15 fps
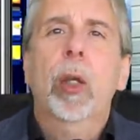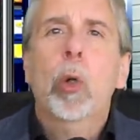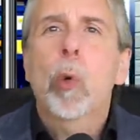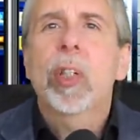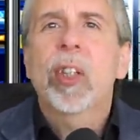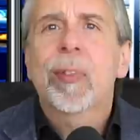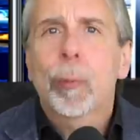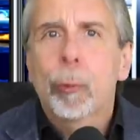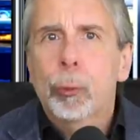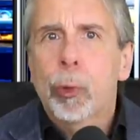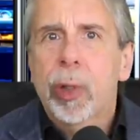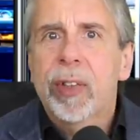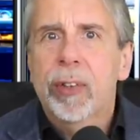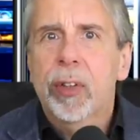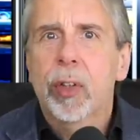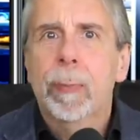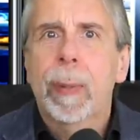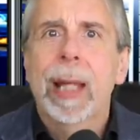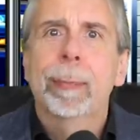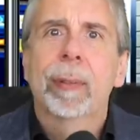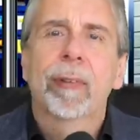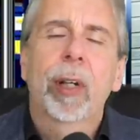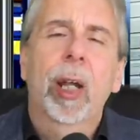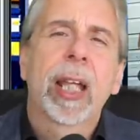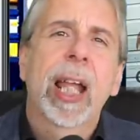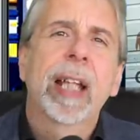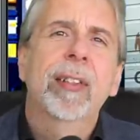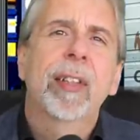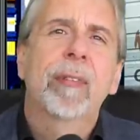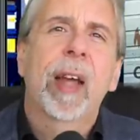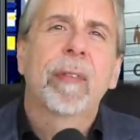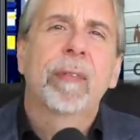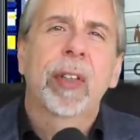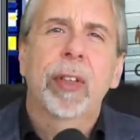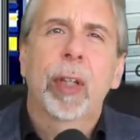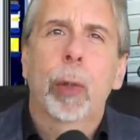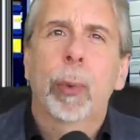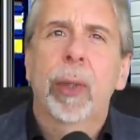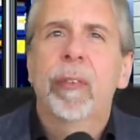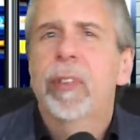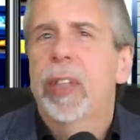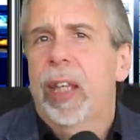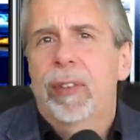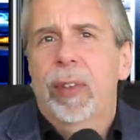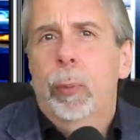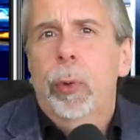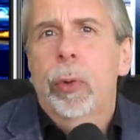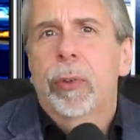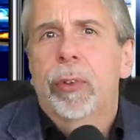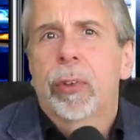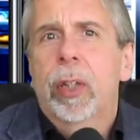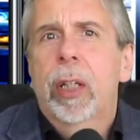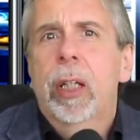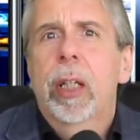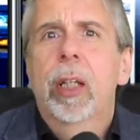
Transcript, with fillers: According to the research paper that I ended that video with, yes it would.